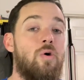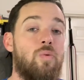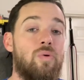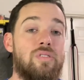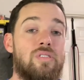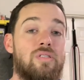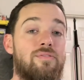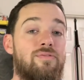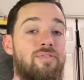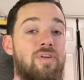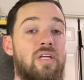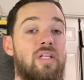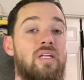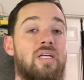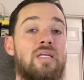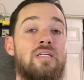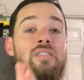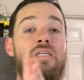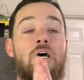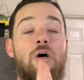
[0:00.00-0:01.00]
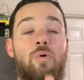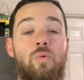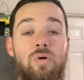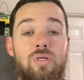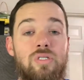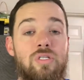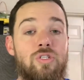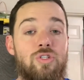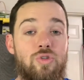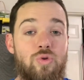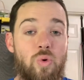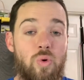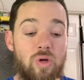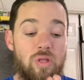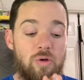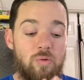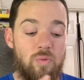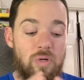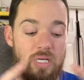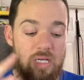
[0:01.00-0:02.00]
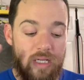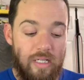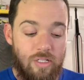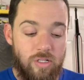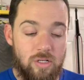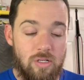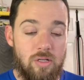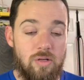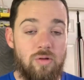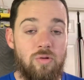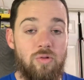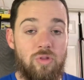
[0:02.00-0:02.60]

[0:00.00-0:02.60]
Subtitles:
what's the feelings, what's the story that we need to